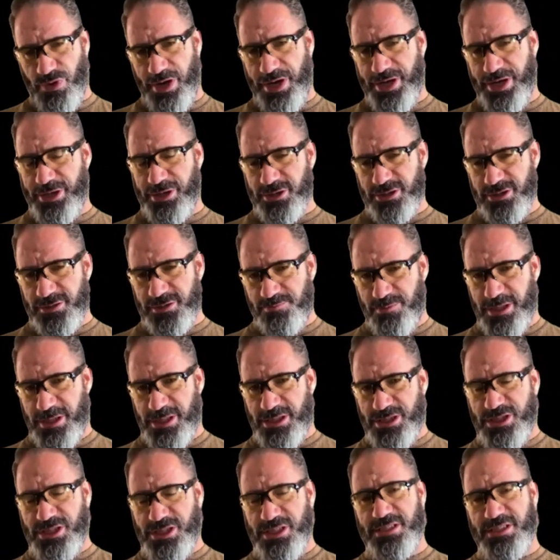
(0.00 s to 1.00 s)
running on
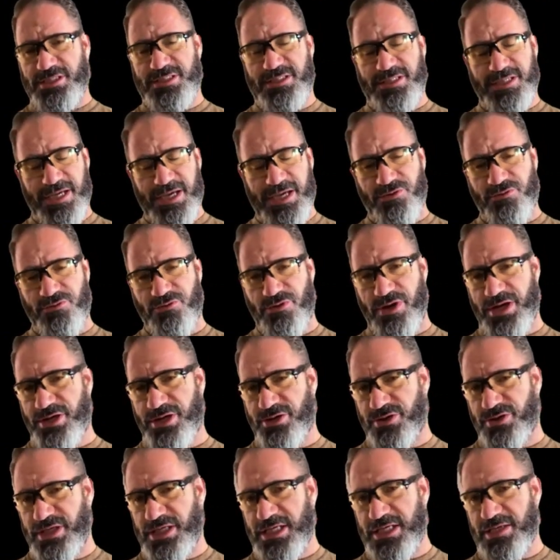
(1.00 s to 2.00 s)
spreadsheets and
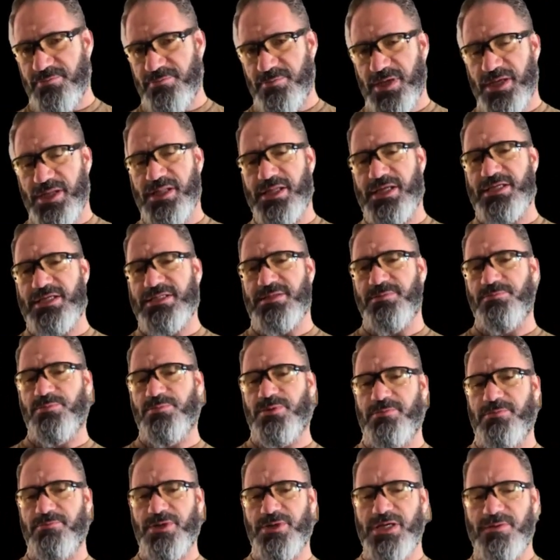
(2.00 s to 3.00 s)
running on email as a
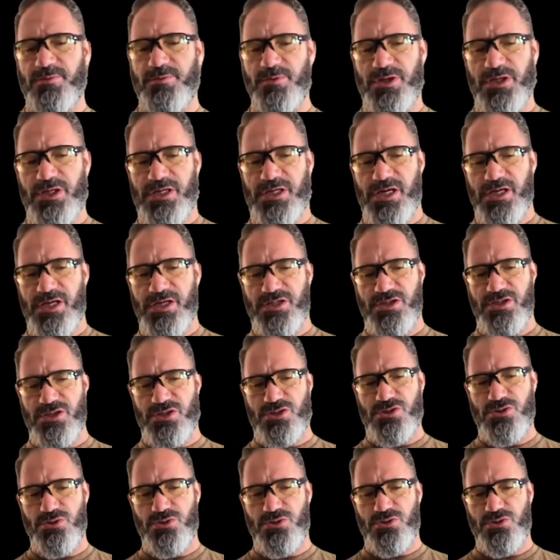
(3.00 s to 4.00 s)
primary
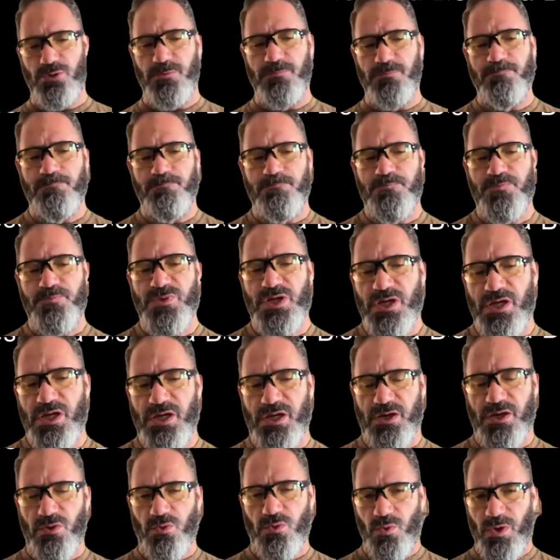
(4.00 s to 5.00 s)
communication tool,
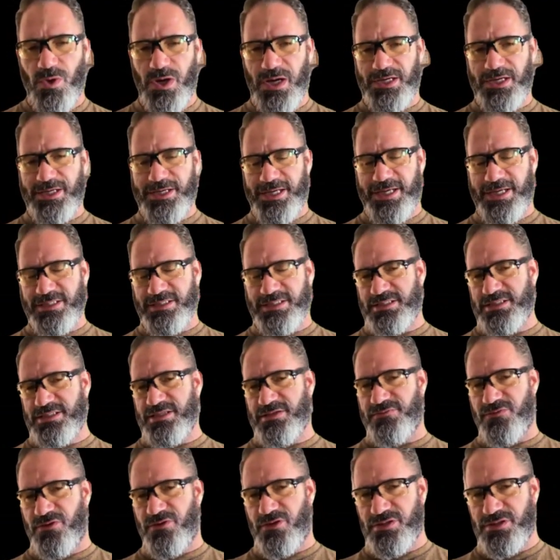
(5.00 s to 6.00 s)
while it has its
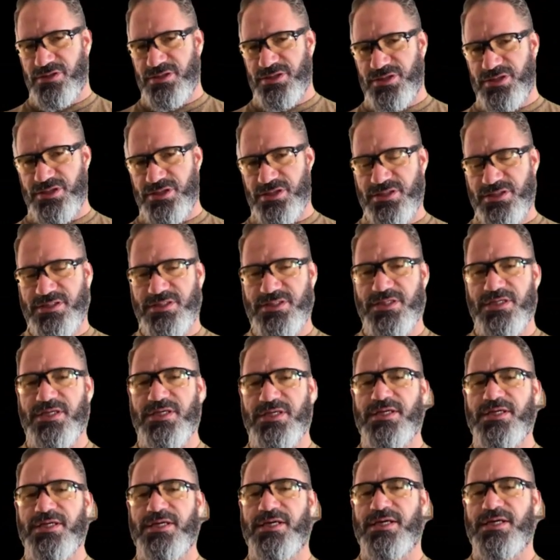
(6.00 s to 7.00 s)
advantages
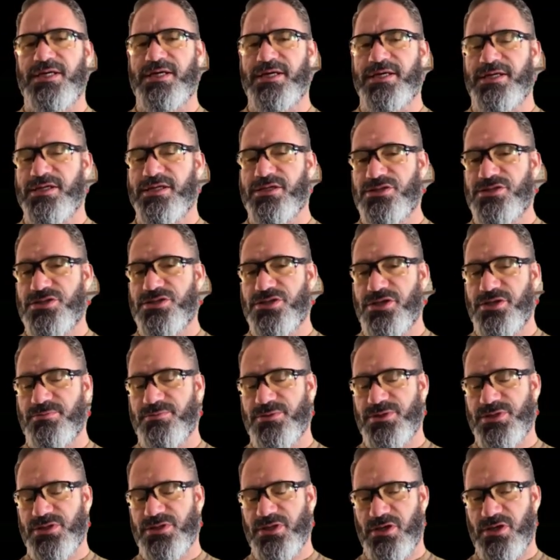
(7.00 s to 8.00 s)
in
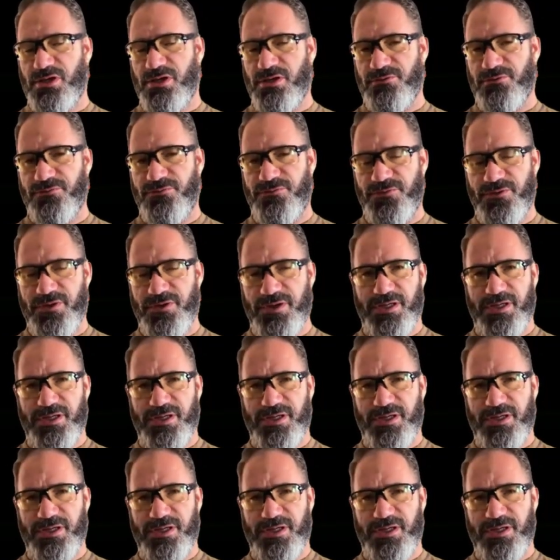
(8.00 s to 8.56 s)
terms of